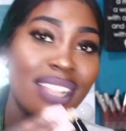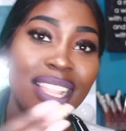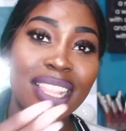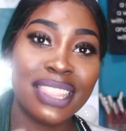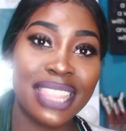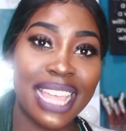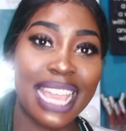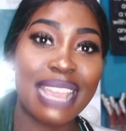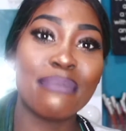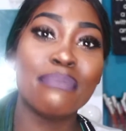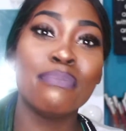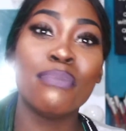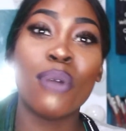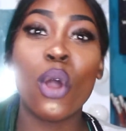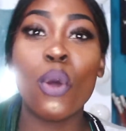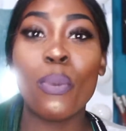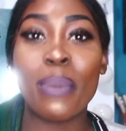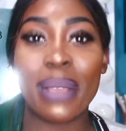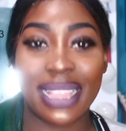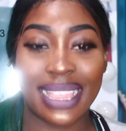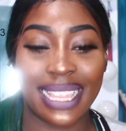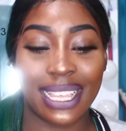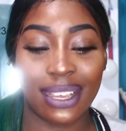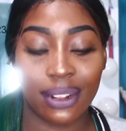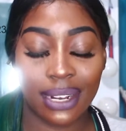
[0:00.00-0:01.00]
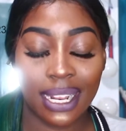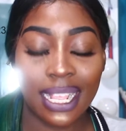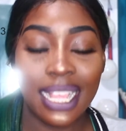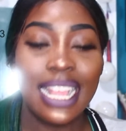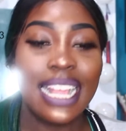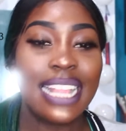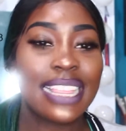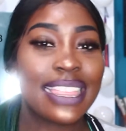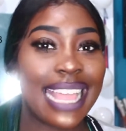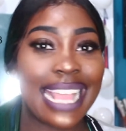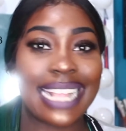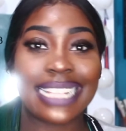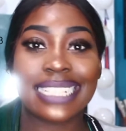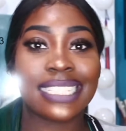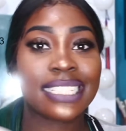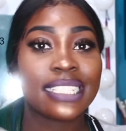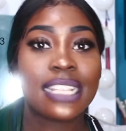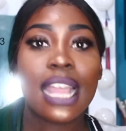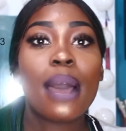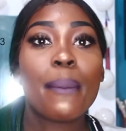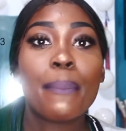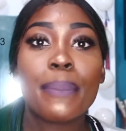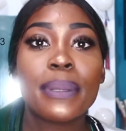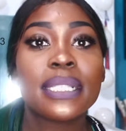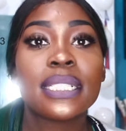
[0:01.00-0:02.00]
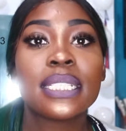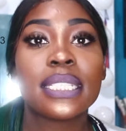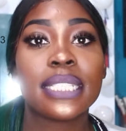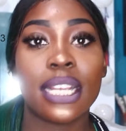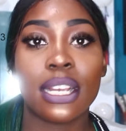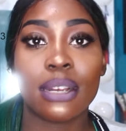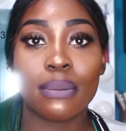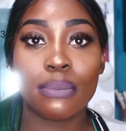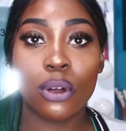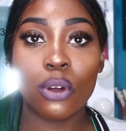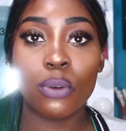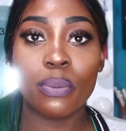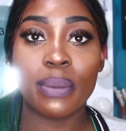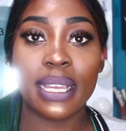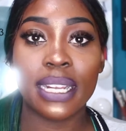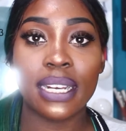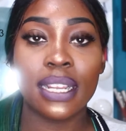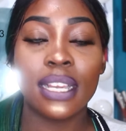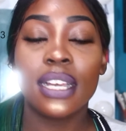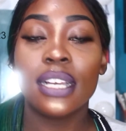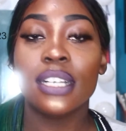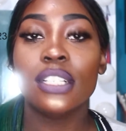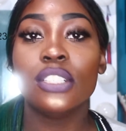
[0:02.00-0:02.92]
that moment, that stop and stare moment.